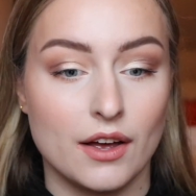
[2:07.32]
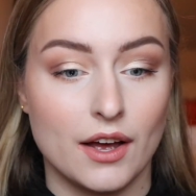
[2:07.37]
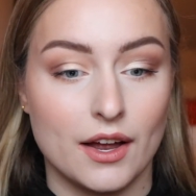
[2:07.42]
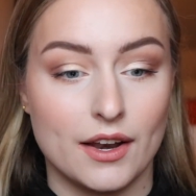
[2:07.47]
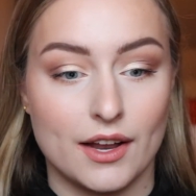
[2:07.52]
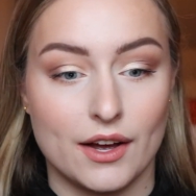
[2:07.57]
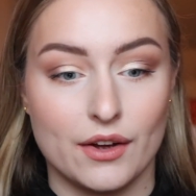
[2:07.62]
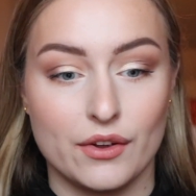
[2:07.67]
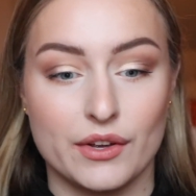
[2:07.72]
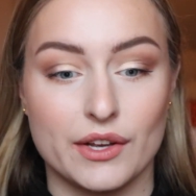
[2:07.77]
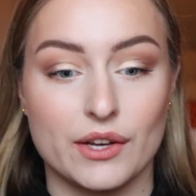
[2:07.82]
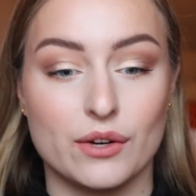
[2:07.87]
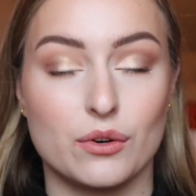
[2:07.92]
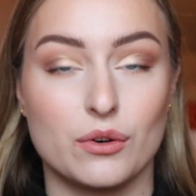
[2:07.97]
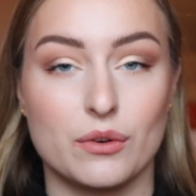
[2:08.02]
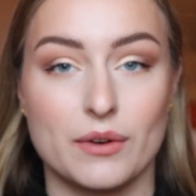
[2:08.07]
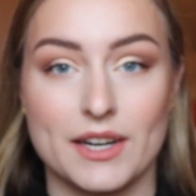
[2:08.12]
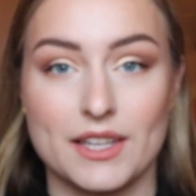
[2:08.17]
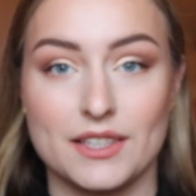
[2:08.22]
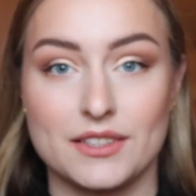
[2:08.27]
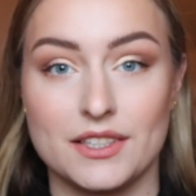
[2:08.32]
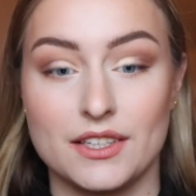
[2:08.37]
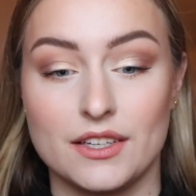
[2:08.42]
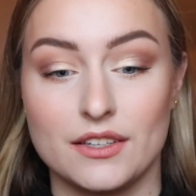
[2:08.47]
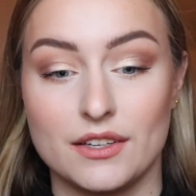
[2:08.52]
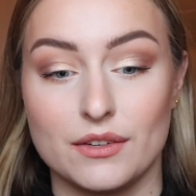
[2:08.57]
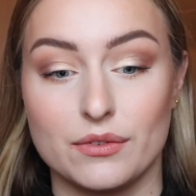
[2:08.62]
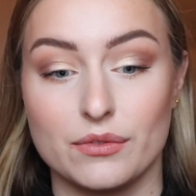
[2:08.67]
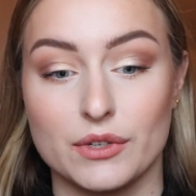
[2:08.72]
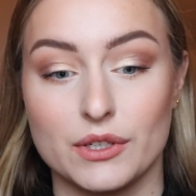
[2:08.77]
And now you can already see the
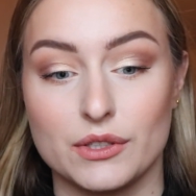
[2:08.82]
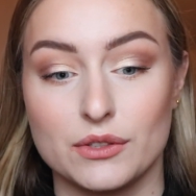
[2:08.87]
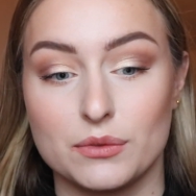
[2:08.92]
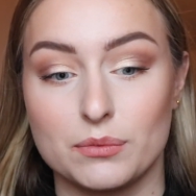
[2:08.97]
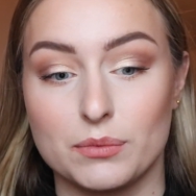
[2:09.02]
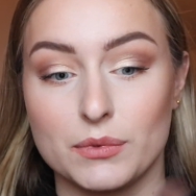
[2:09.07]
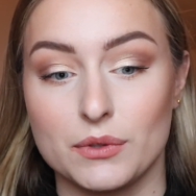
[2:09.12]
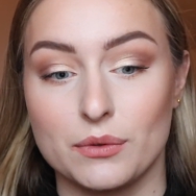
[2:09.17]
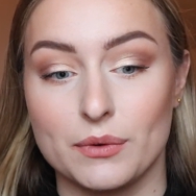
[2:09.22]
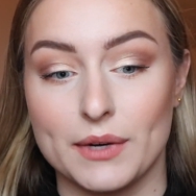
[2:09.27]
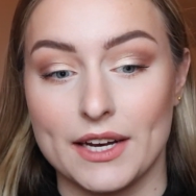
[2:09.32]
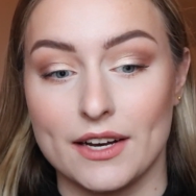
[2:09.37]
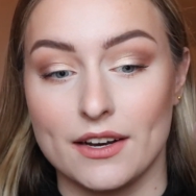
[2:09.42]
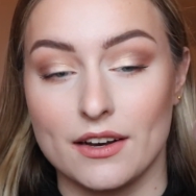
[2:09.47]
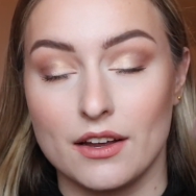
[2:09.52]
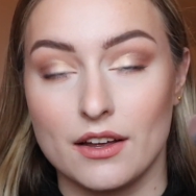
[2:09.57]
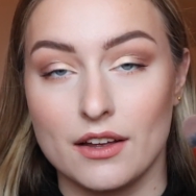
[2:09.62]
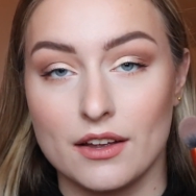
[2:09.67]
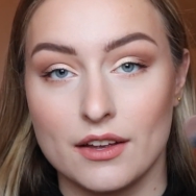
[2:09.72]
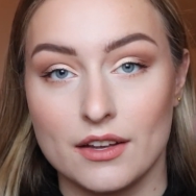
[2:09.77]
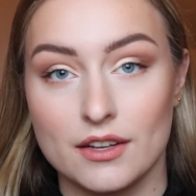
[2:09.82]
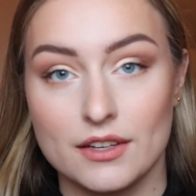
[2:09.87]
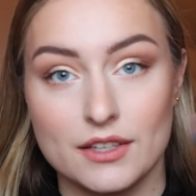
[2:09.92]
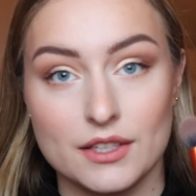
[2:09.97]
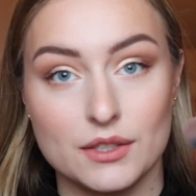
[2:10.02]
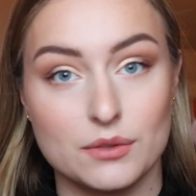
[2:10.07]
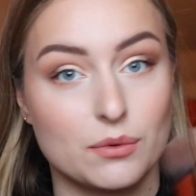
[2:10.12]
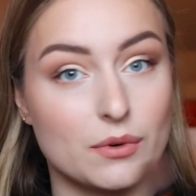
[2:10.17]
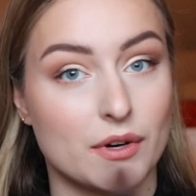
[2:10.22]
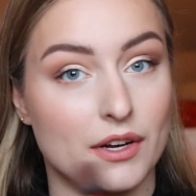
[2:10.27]
difference between
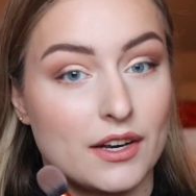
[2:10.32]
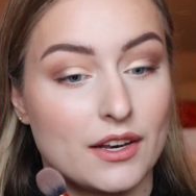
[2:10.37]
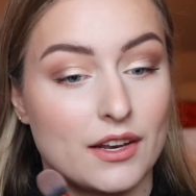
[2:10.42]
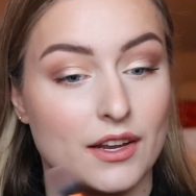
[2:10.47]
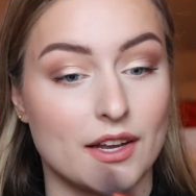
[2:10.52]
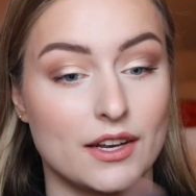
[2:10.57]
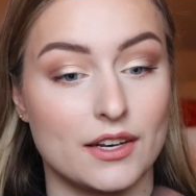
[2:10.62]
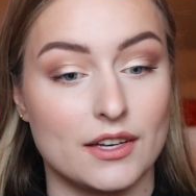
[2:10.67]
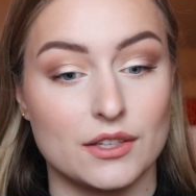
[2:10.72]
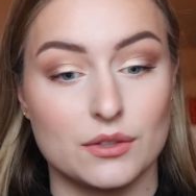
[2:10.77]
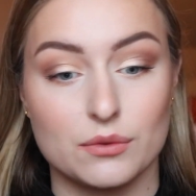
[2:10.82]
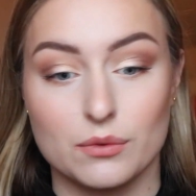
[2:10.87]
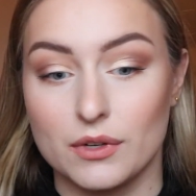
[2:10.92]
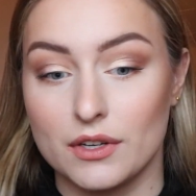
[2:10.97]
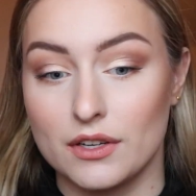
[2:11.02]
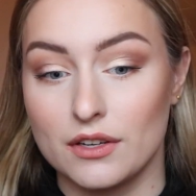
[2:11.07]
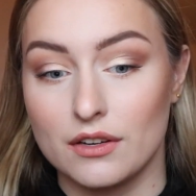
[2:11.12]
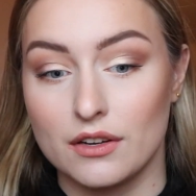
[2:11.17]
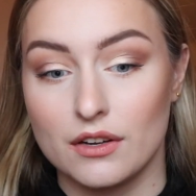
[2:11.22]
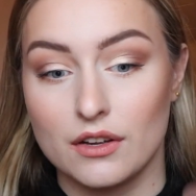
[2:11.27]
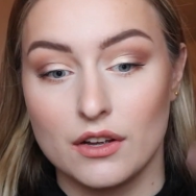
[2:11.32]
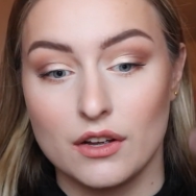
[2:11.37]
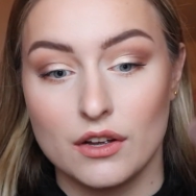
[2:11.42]
this one and this one.